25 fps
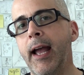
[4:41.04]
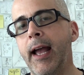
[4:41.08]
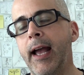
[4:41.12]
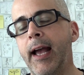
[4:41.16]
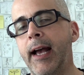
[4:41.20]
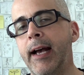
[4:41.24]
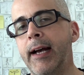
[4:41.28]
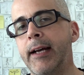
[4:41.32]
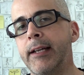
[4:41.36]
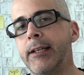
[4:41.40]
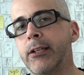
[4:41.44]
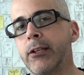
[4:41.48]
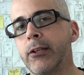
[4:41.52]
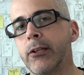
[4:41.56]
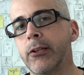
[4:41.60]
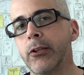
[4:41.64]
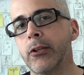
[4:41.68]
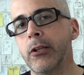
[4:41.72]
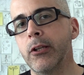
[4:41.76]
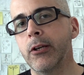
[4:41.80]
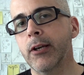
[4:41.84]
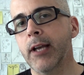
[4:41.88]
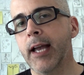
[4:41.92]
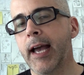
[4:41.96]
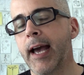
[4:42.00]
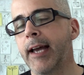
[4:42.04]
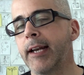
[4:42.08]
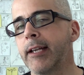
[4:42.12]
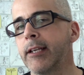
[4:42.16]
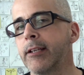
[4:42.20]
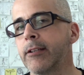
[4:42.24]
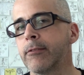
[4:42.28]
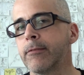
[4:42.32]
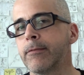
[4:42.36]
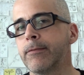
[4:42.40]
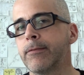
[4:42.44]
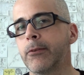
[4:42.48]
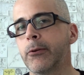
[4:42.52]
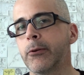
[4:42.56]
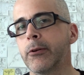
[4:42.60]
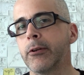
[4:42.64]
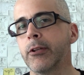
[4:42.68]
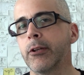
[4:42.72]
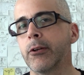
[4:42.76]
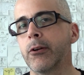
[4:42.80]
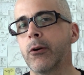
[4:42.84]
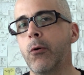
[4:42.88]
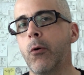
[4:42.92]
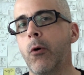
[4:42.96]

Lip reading: And look at it for the